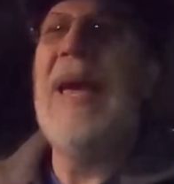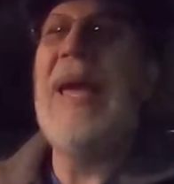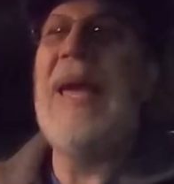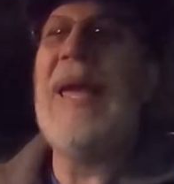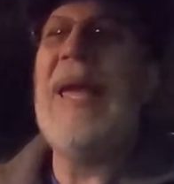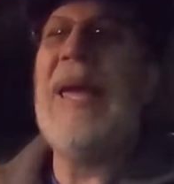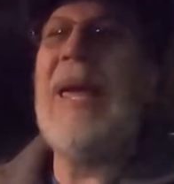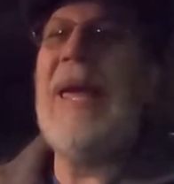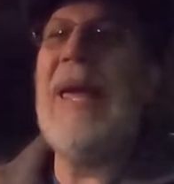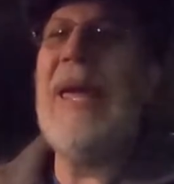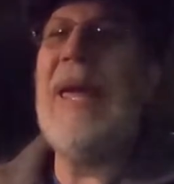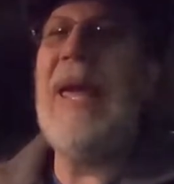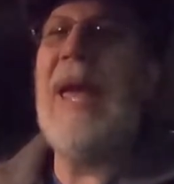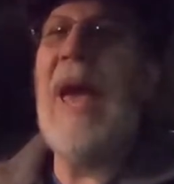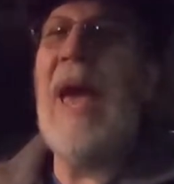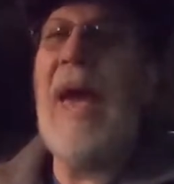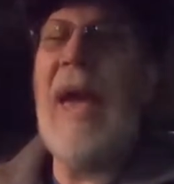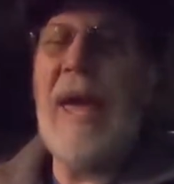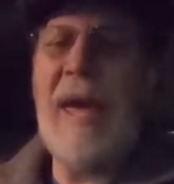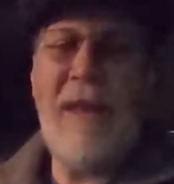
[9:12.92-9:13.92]
He
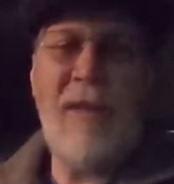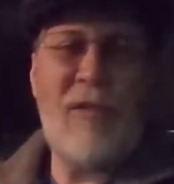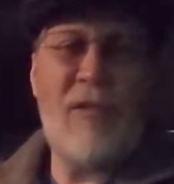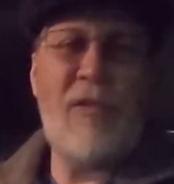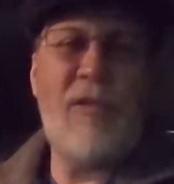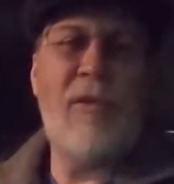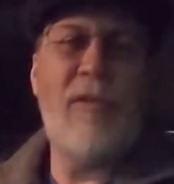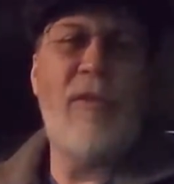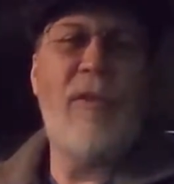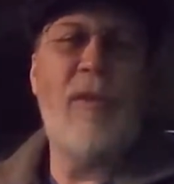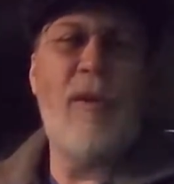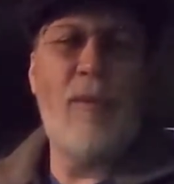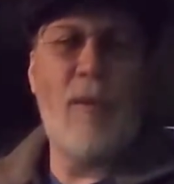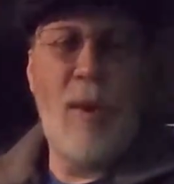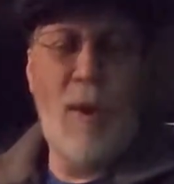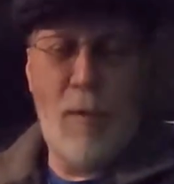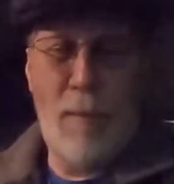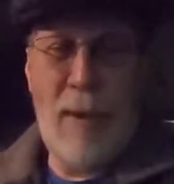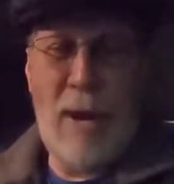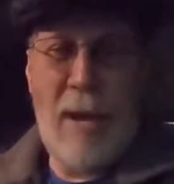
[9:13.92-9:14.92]
hates the
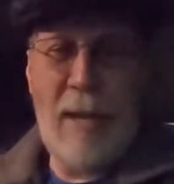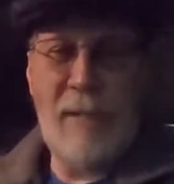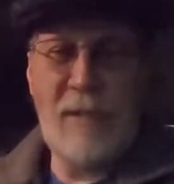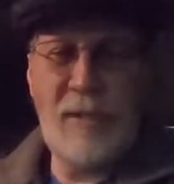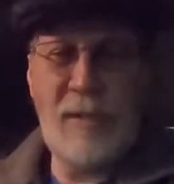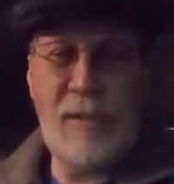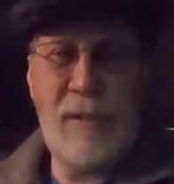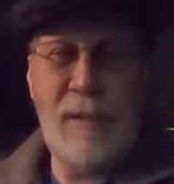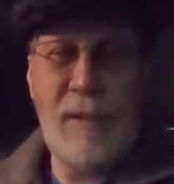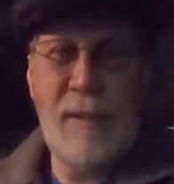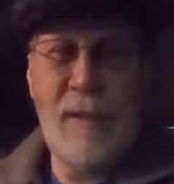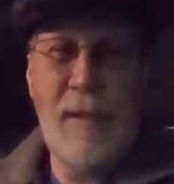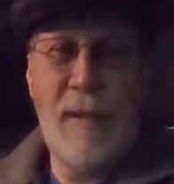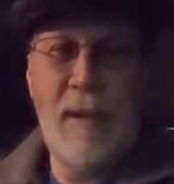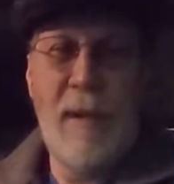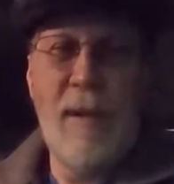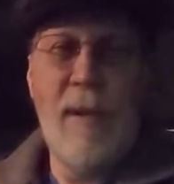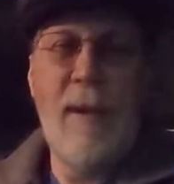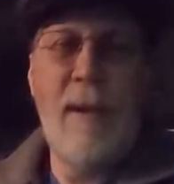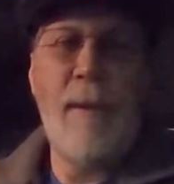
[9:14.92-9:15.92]
robots
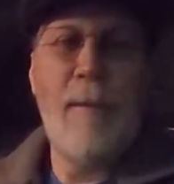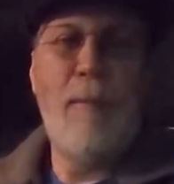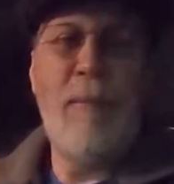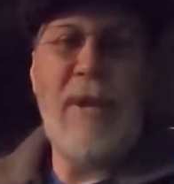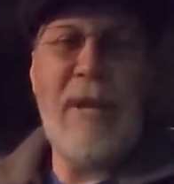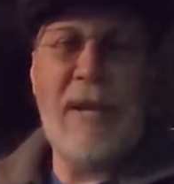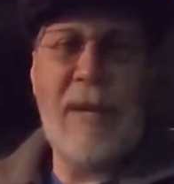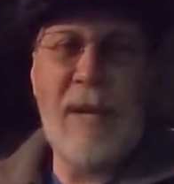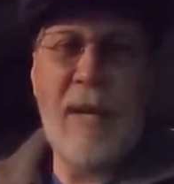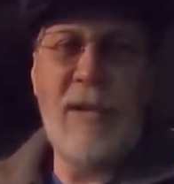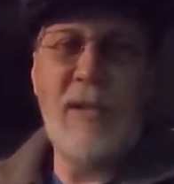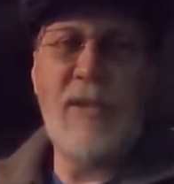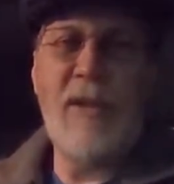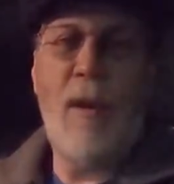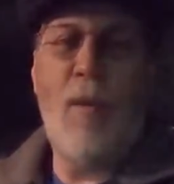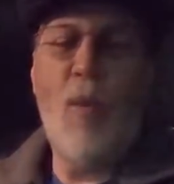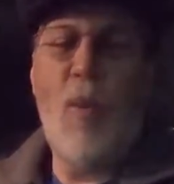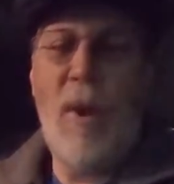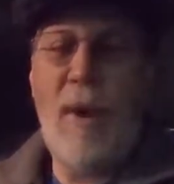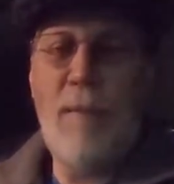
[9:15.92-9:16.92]
because
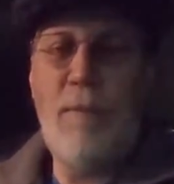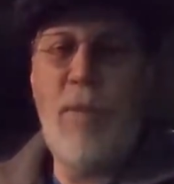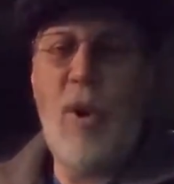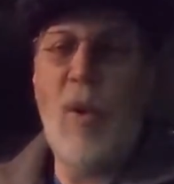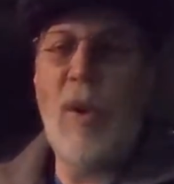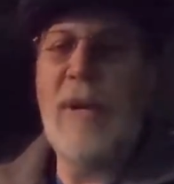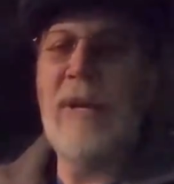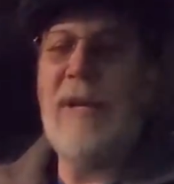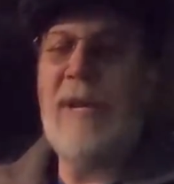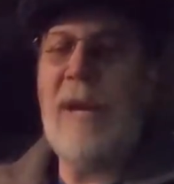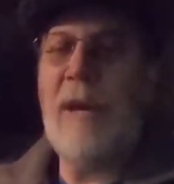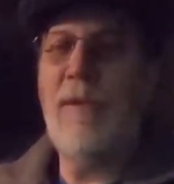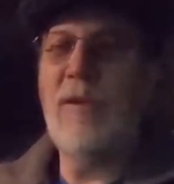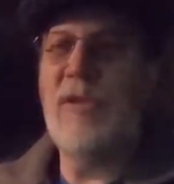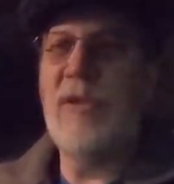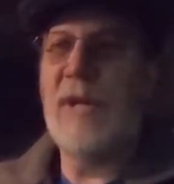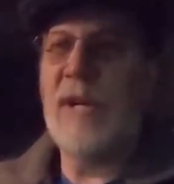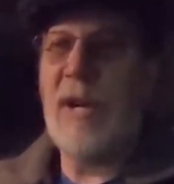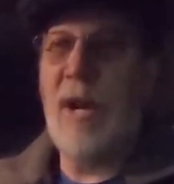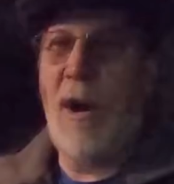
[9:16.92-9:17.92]
at one point he
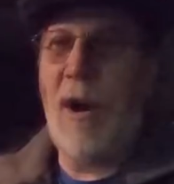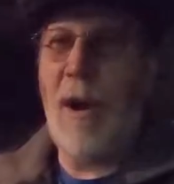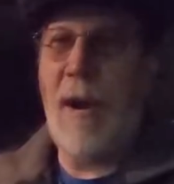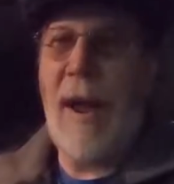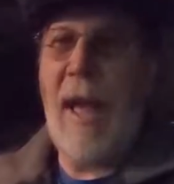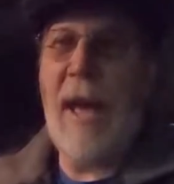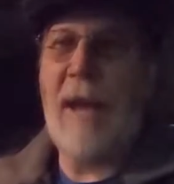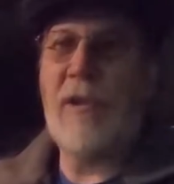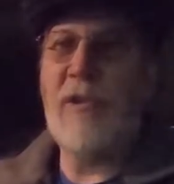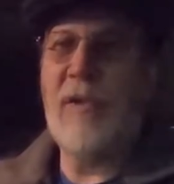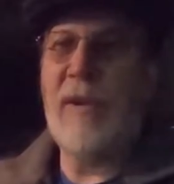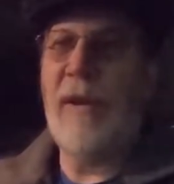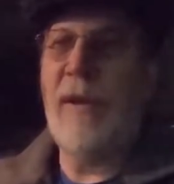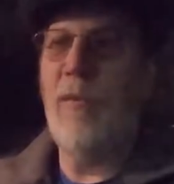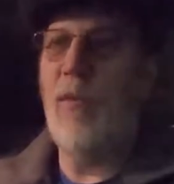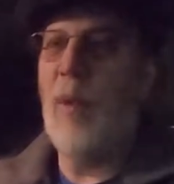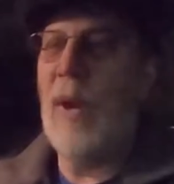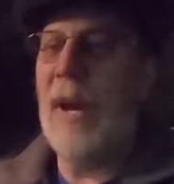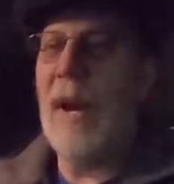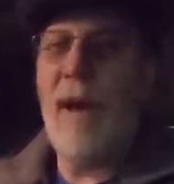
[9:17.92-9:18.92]
was in a car
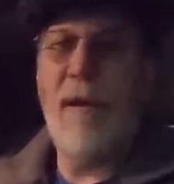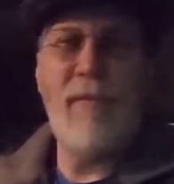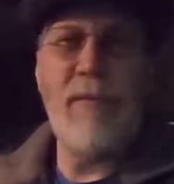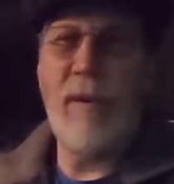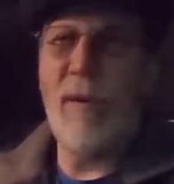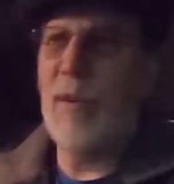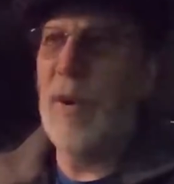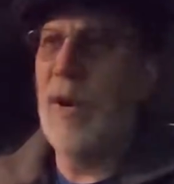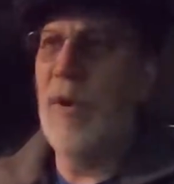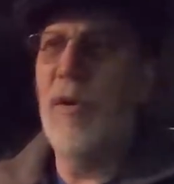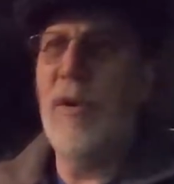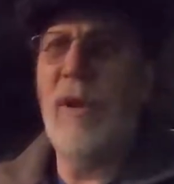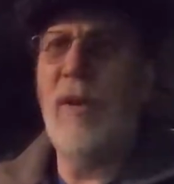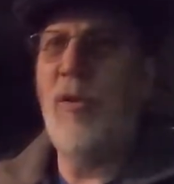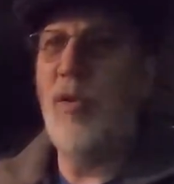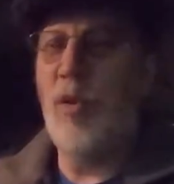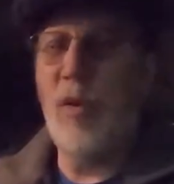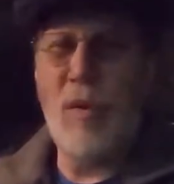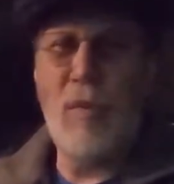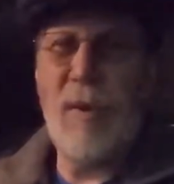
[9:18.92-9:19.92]
accident, went off the road
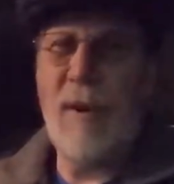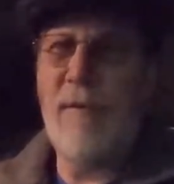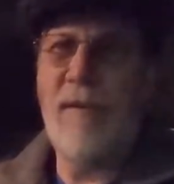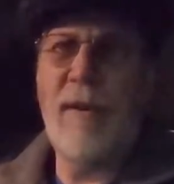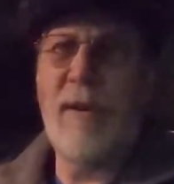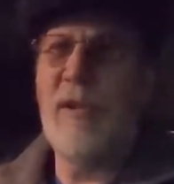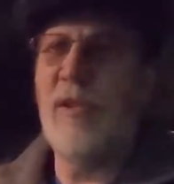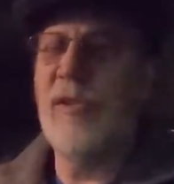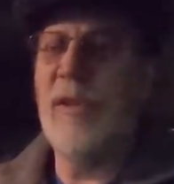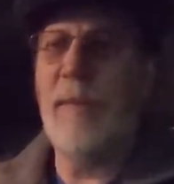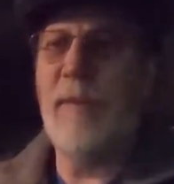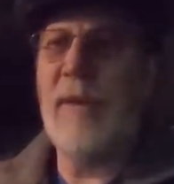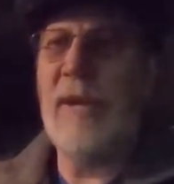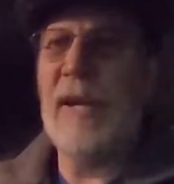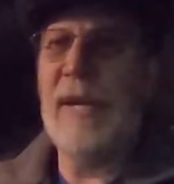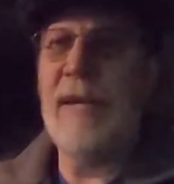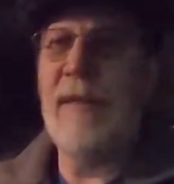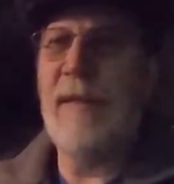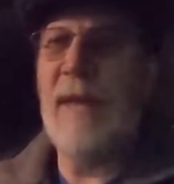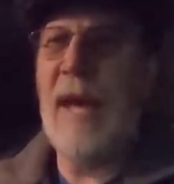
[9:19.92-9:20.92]
into a river or something
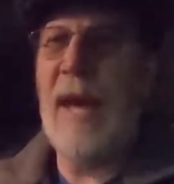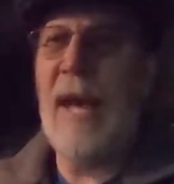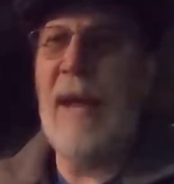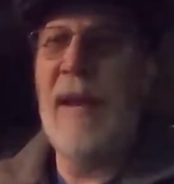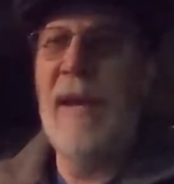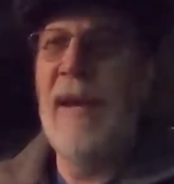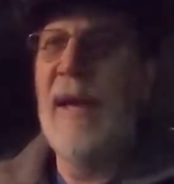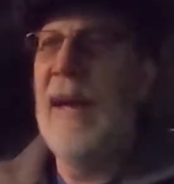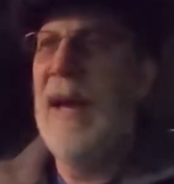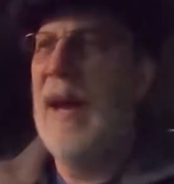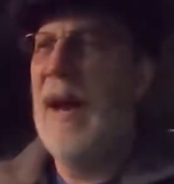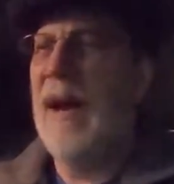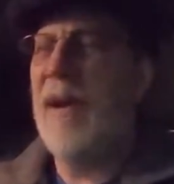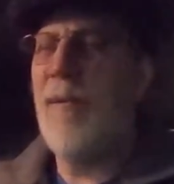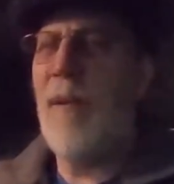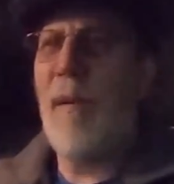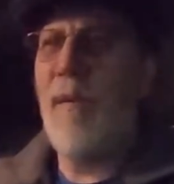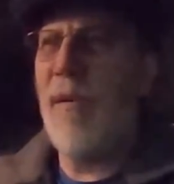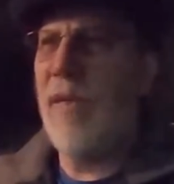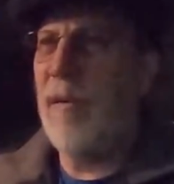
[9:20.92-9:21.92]
like that. I
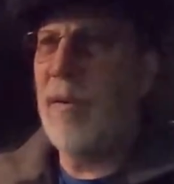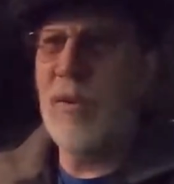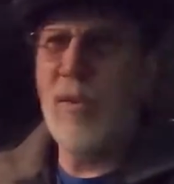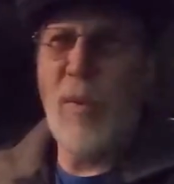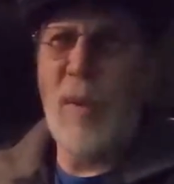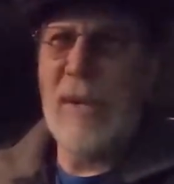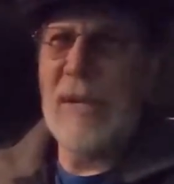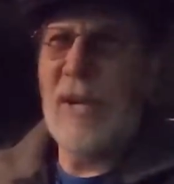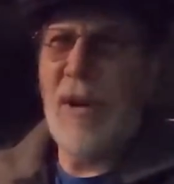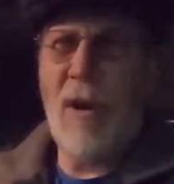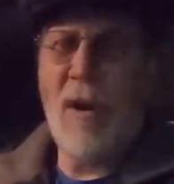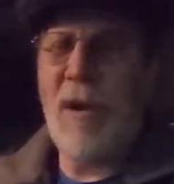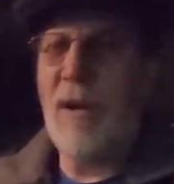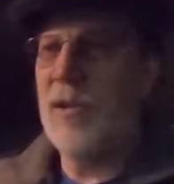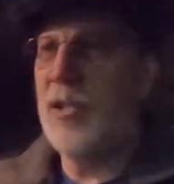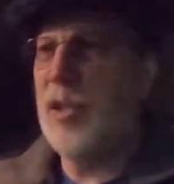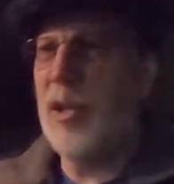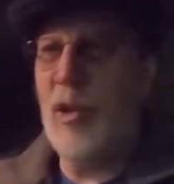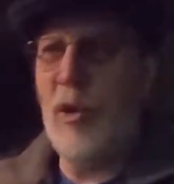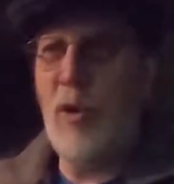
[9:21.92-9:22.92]
don't remember if there was one car or
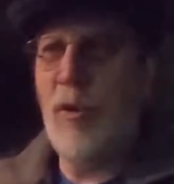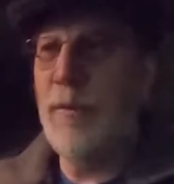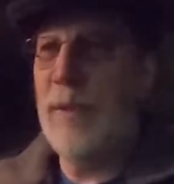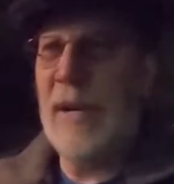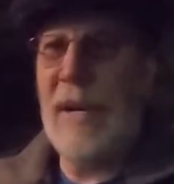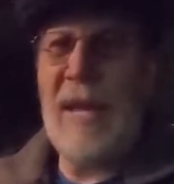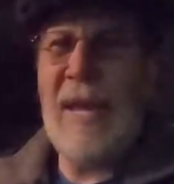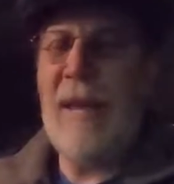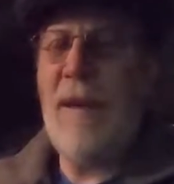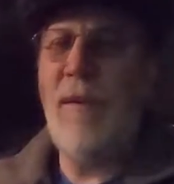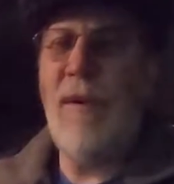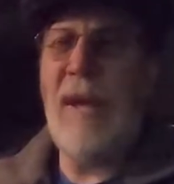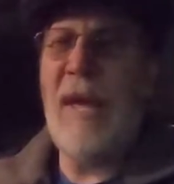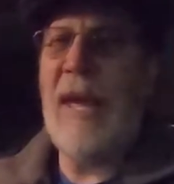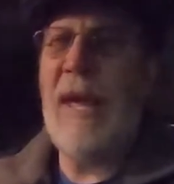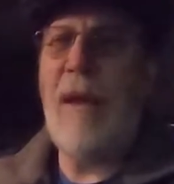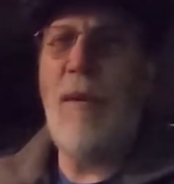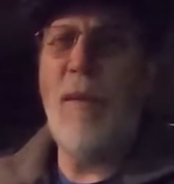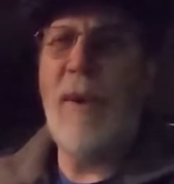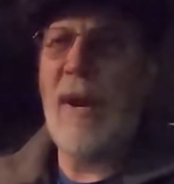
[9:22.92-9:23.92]
two, but
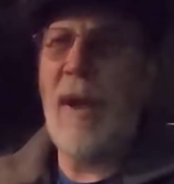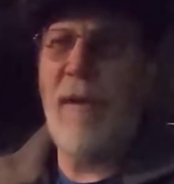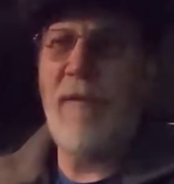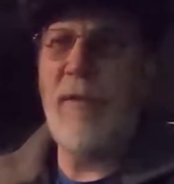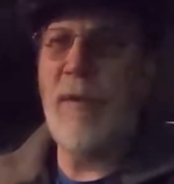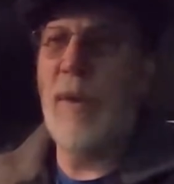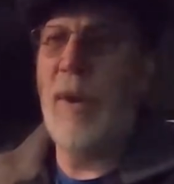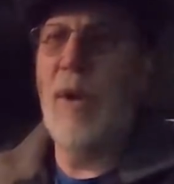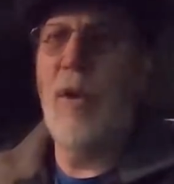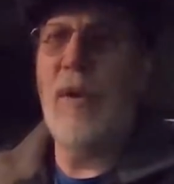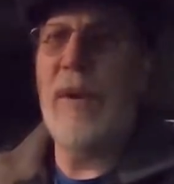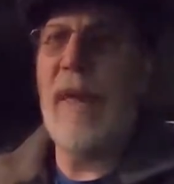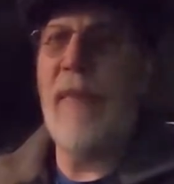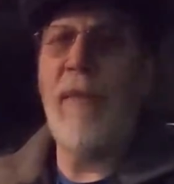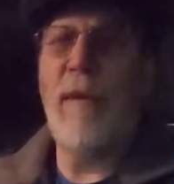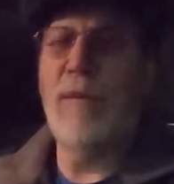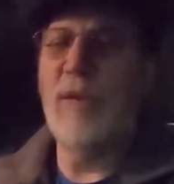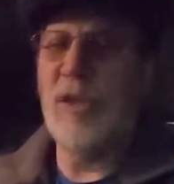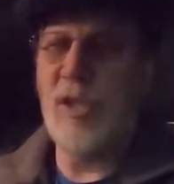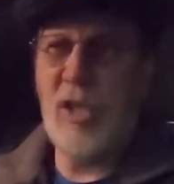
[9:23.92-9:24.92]
he went off the road, and
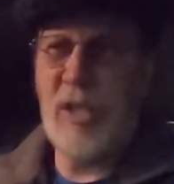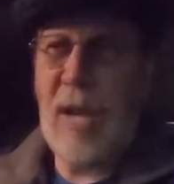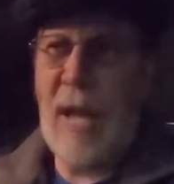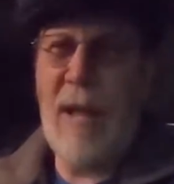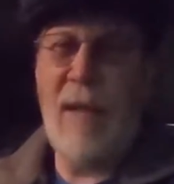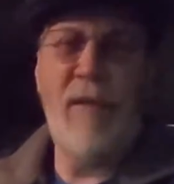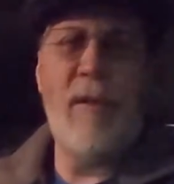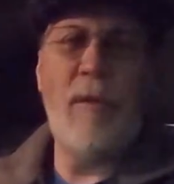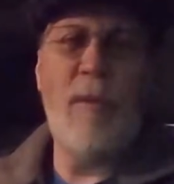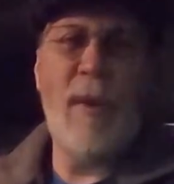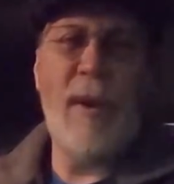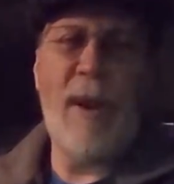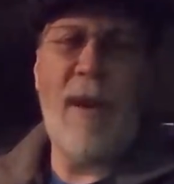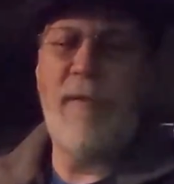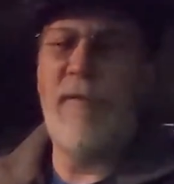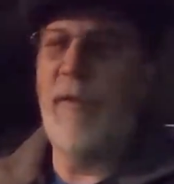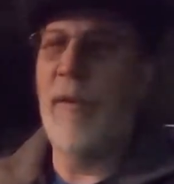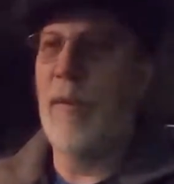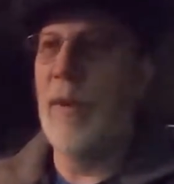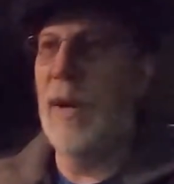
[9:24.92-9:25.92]
there was a child that went
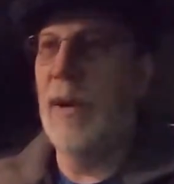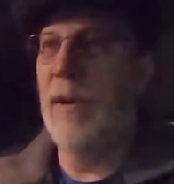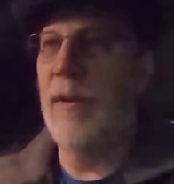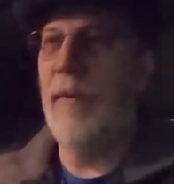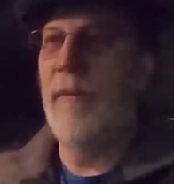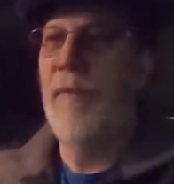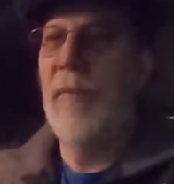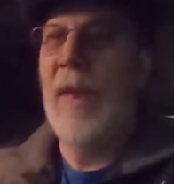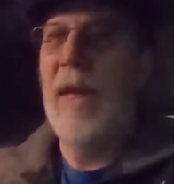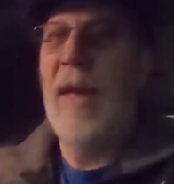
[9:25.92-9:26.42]
off the road,